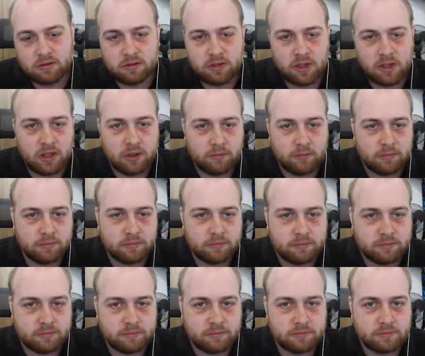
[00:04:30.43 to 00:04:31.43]
Yep.
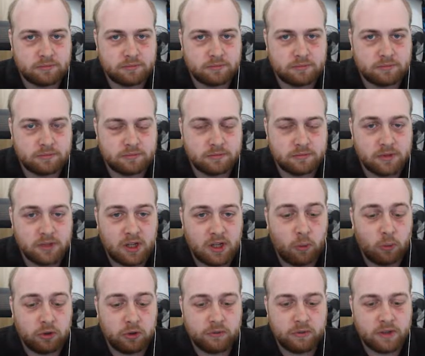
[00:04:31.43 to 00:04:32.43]
I
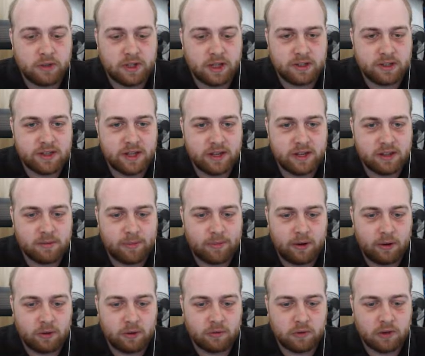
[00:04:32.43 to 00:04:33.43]
wonder if there's actually any
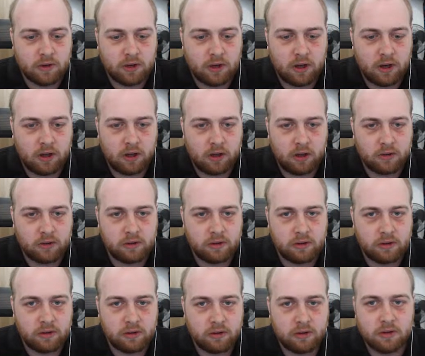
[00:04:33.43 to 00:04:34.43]
spells for this class,
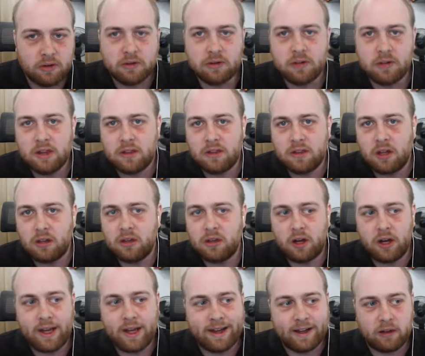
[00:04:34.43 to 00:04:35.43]
because there's none that
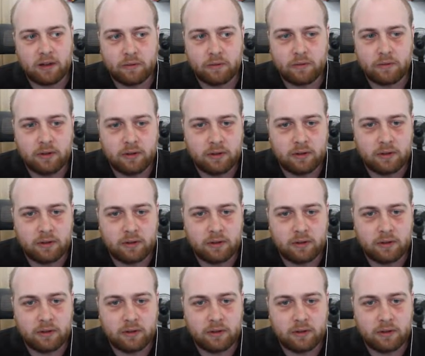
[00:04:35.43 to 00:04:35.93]
I have.